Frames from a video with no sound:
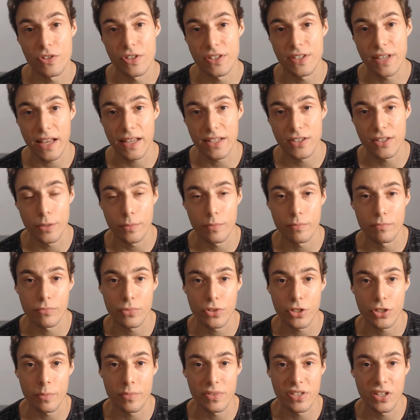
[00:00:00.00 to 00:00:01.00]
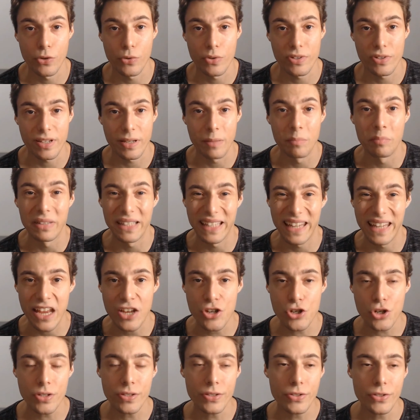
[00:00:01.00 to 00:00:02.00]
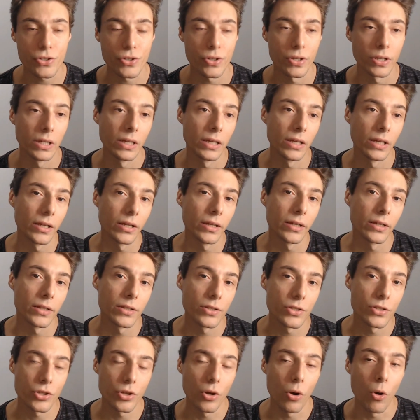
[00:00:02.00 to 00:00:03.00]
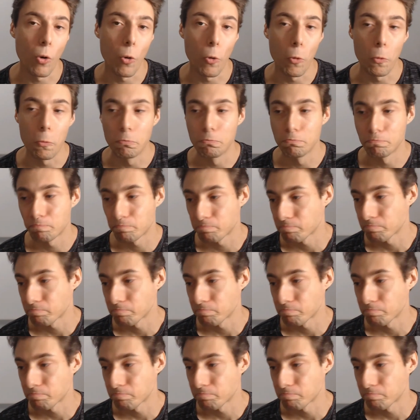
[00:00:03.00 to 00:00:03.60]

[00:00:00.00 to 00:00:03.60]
this has some serious implications. So